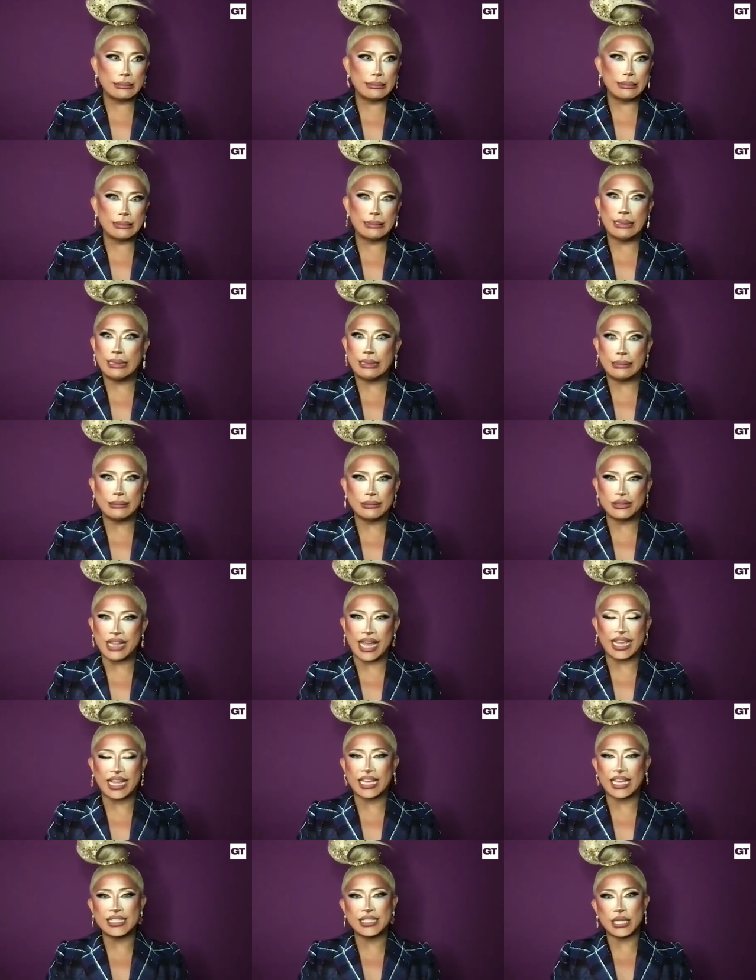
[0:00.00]
little.
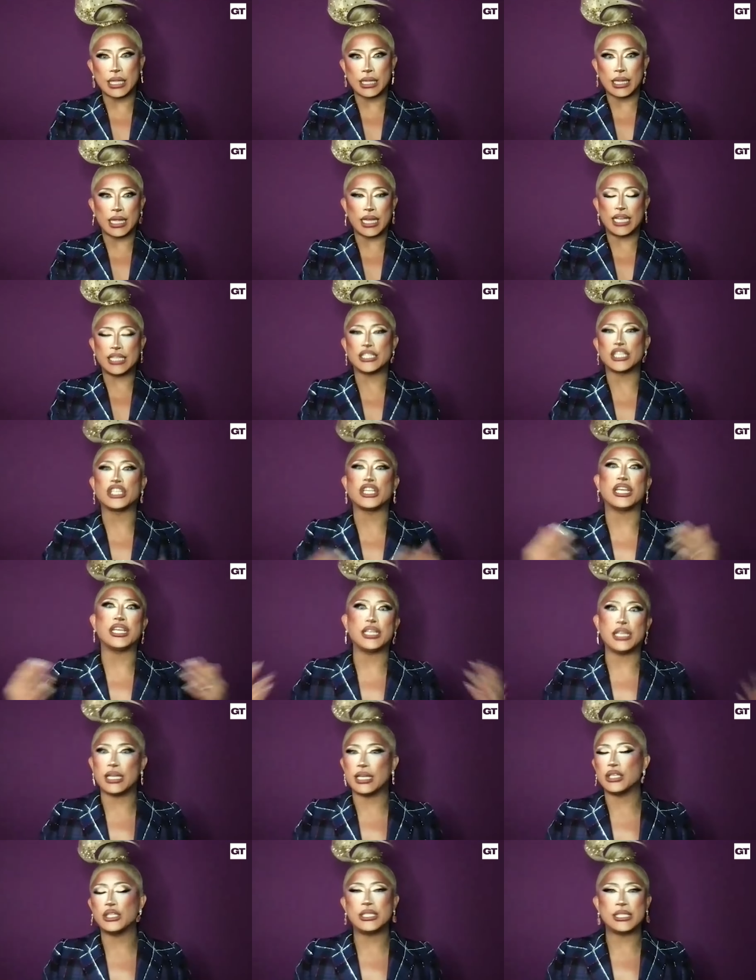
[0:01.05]
Like,
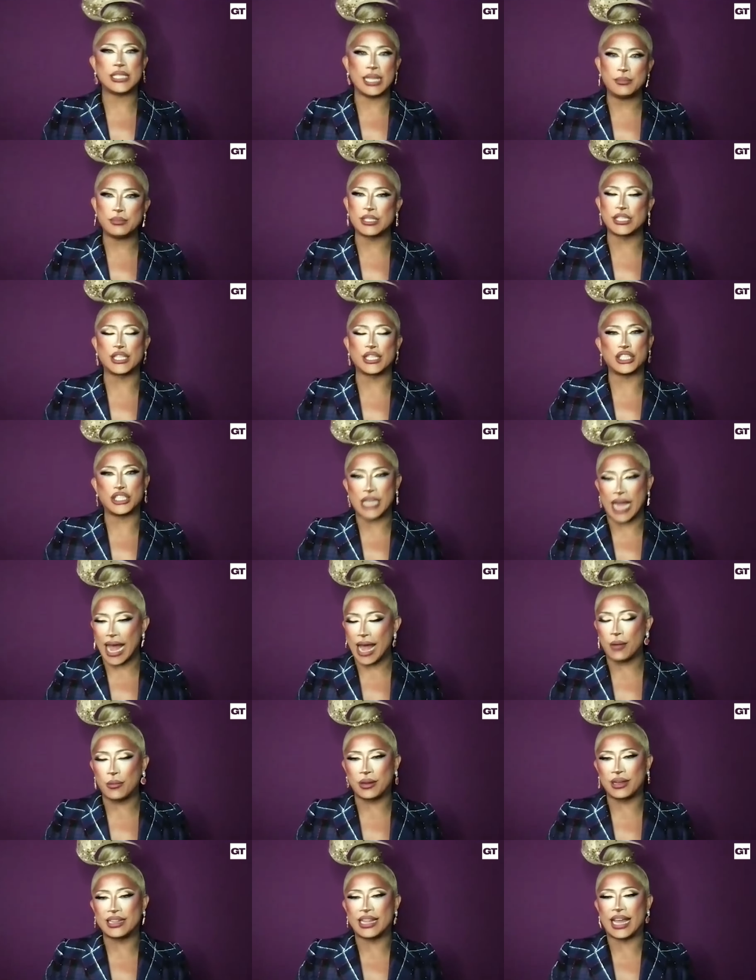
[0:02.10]
you slipped in the
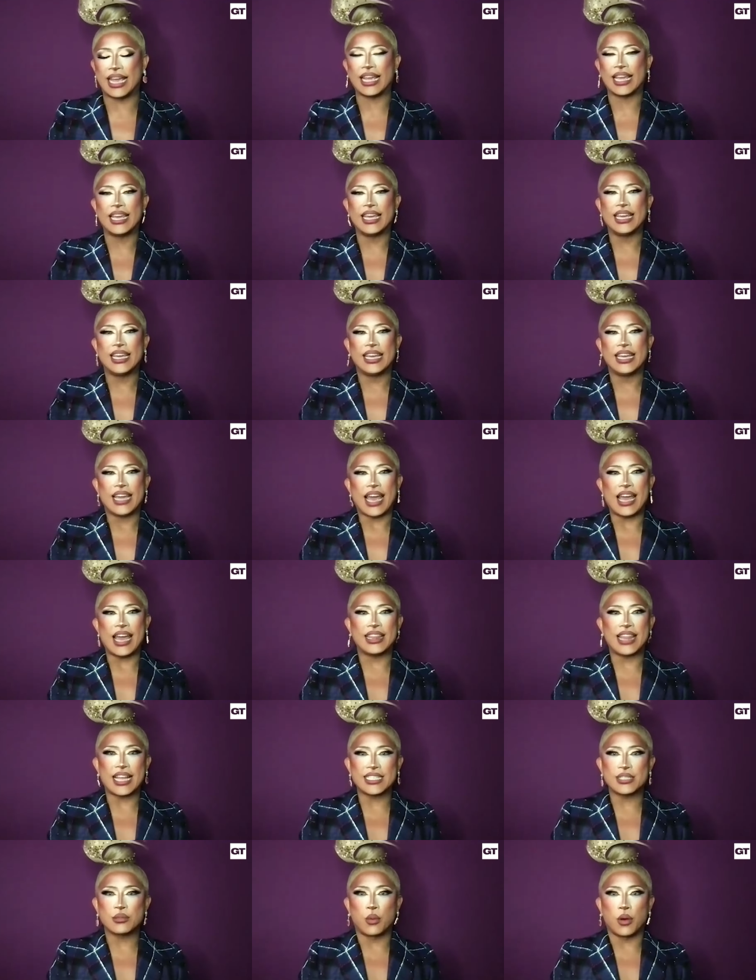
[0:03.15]
shower, like, and
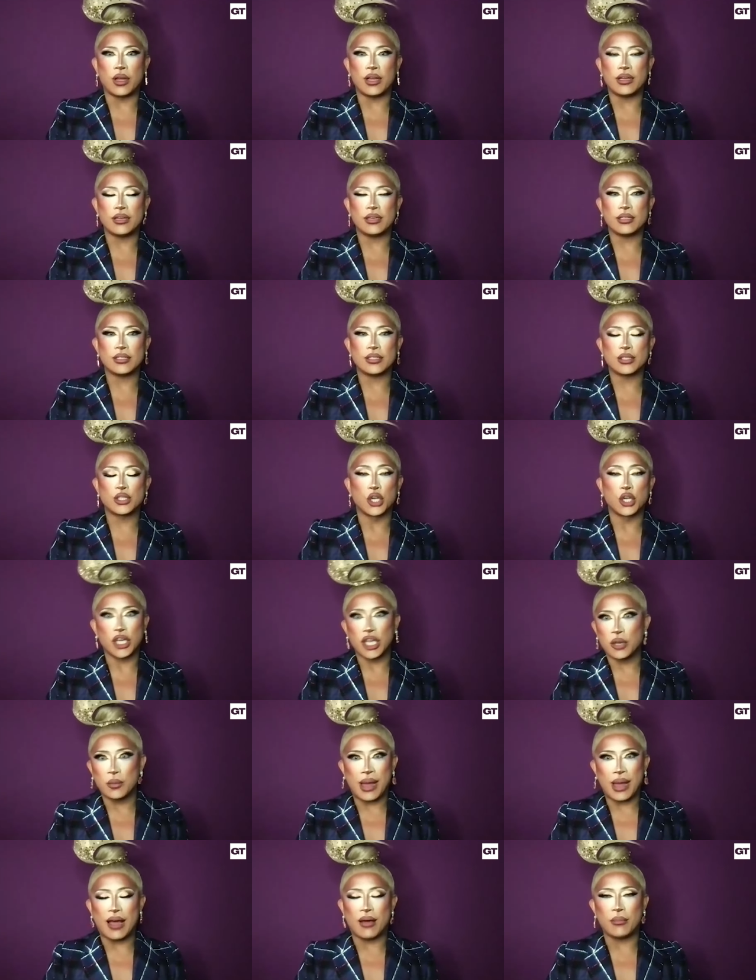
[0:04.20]
that's what took
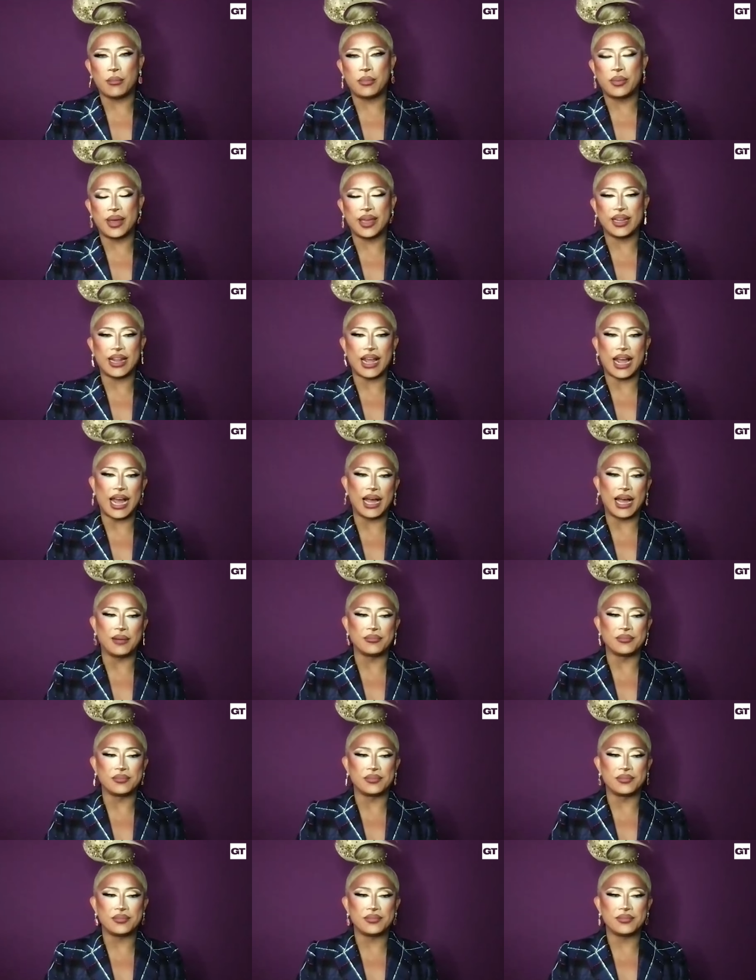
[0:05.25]
you out. But
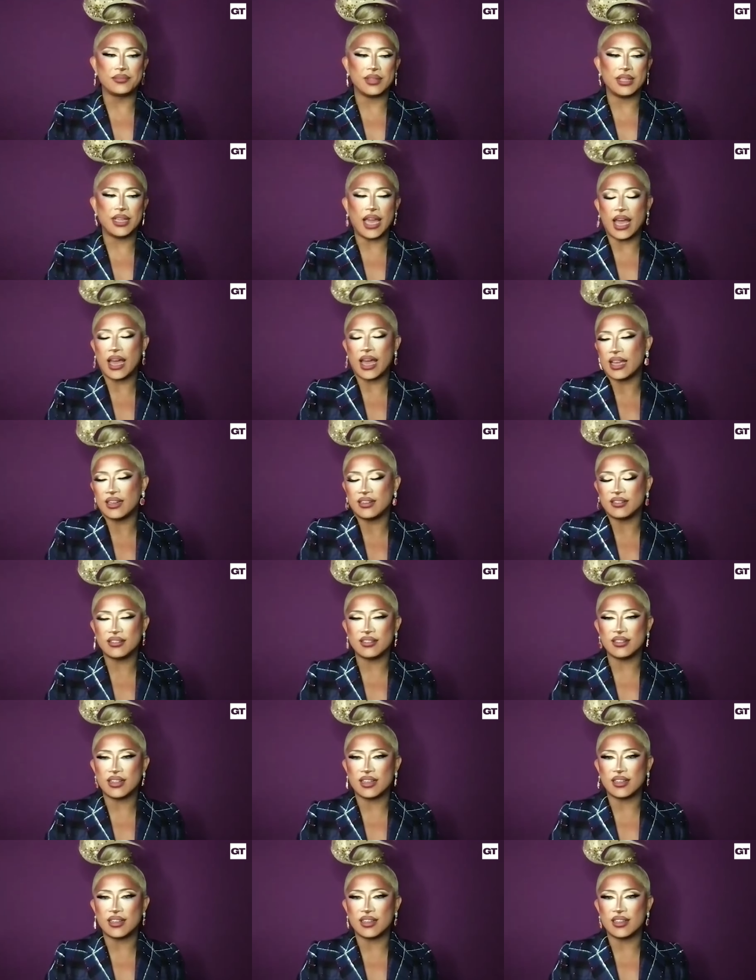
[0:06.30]
yeah, and
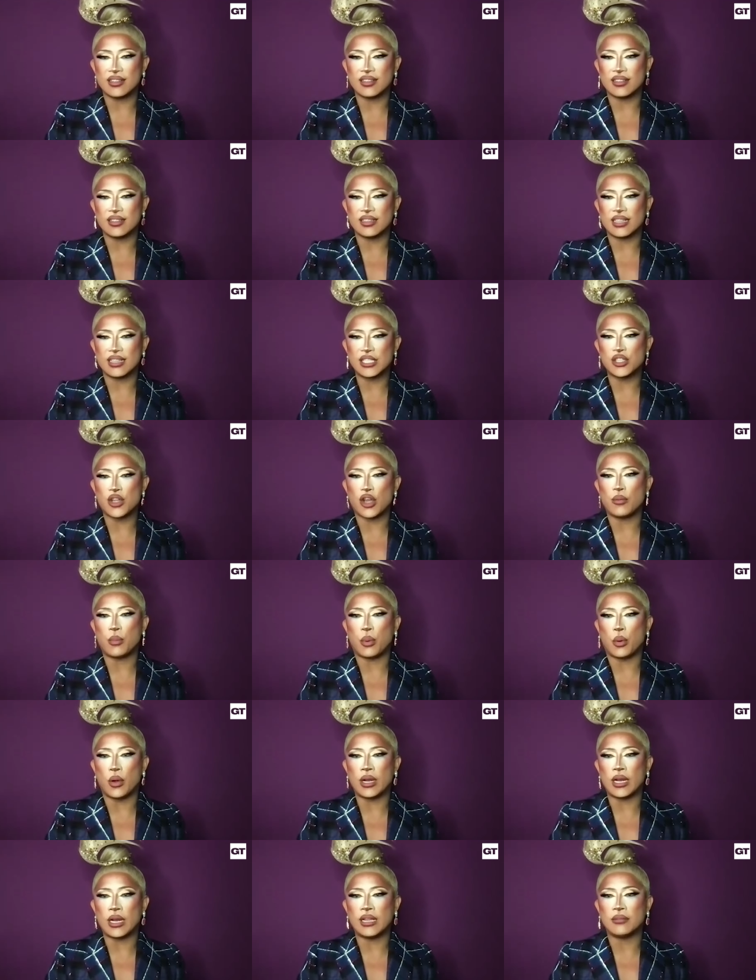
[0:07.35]
there's no
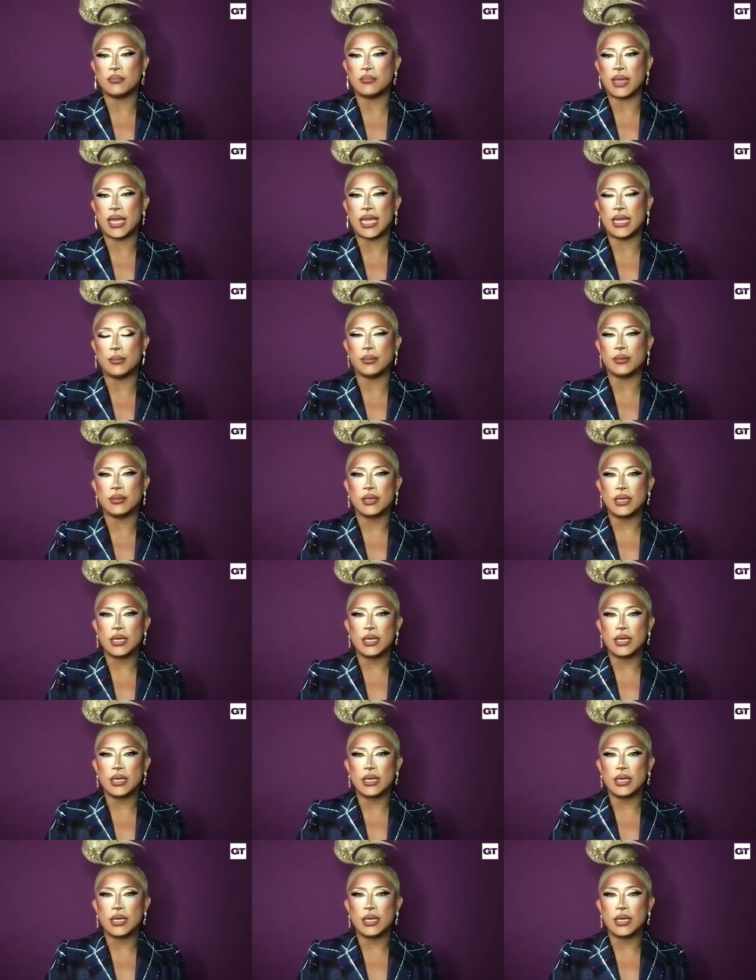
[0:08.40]
point in me,